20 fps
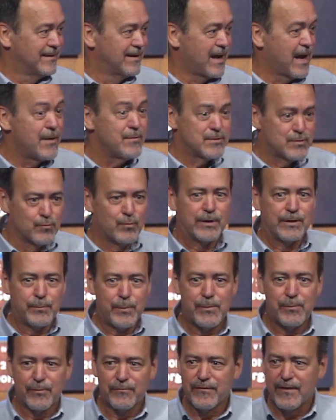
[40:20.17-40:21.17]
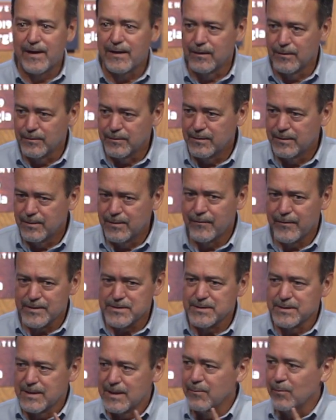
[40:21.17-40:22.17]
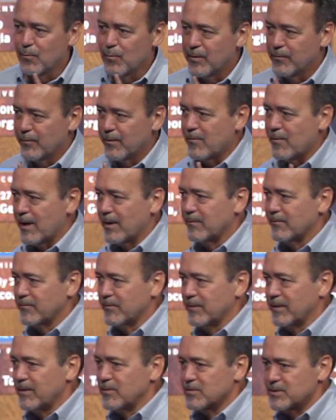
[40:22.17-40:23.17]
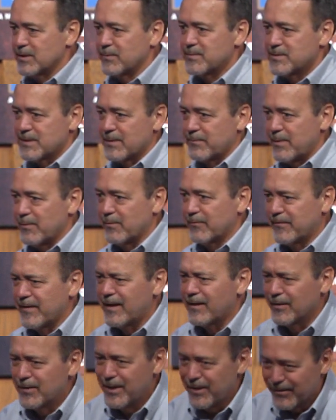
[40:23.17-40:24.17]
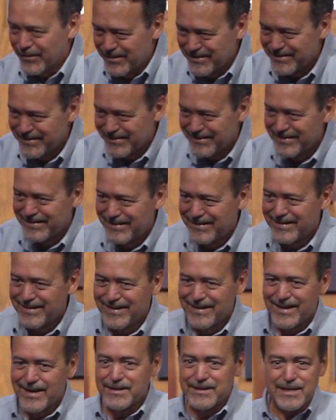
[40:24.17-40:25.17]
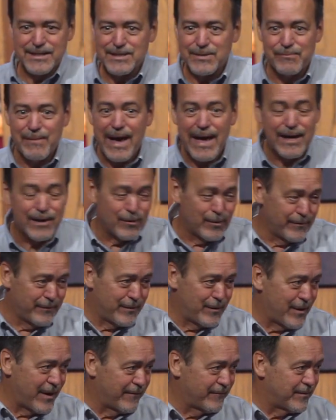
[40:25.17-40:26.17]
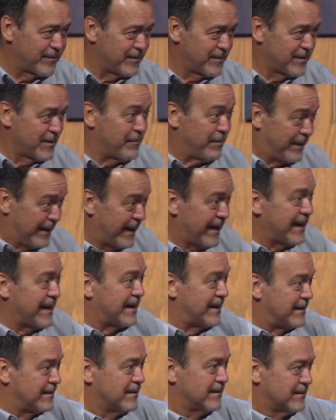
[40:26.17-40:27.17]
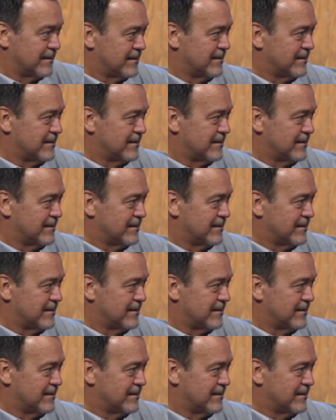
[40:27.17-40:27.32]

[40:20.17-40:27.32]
He was the one people followed. That's the number one requirement for leadership, is that people follow you. It doesn't matter if you have the plan.